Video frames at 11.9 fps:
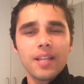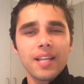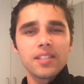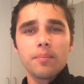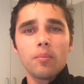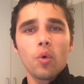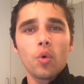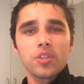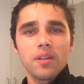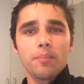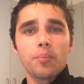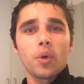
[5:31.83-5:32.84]
That's the
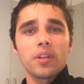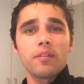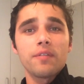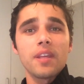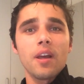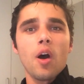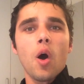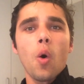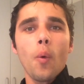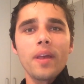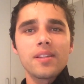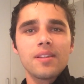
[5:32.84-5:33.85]
most important thing
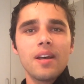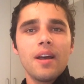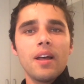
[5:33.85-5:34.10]
always.